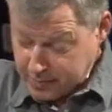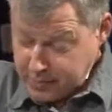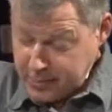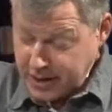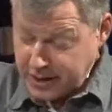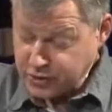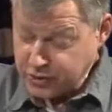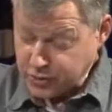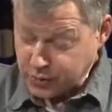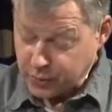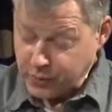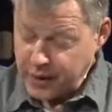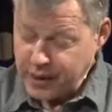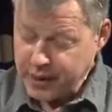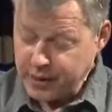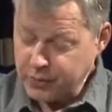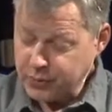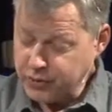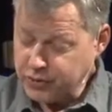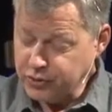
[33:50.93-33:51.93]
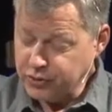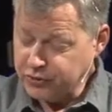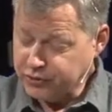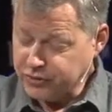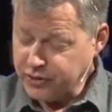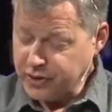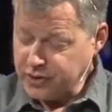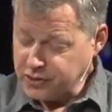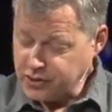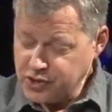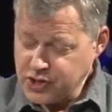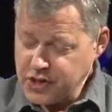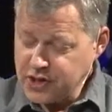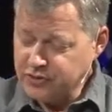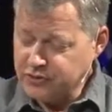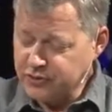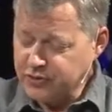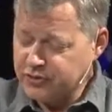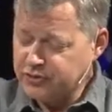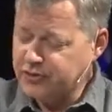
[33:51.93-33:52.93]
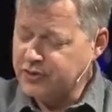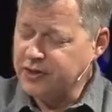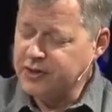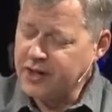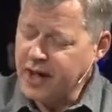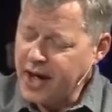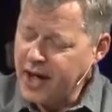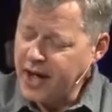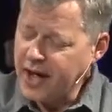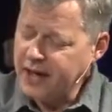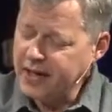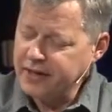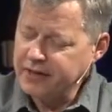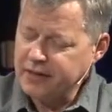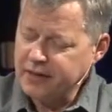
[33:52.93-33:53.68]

a major way when you sent Jesus to die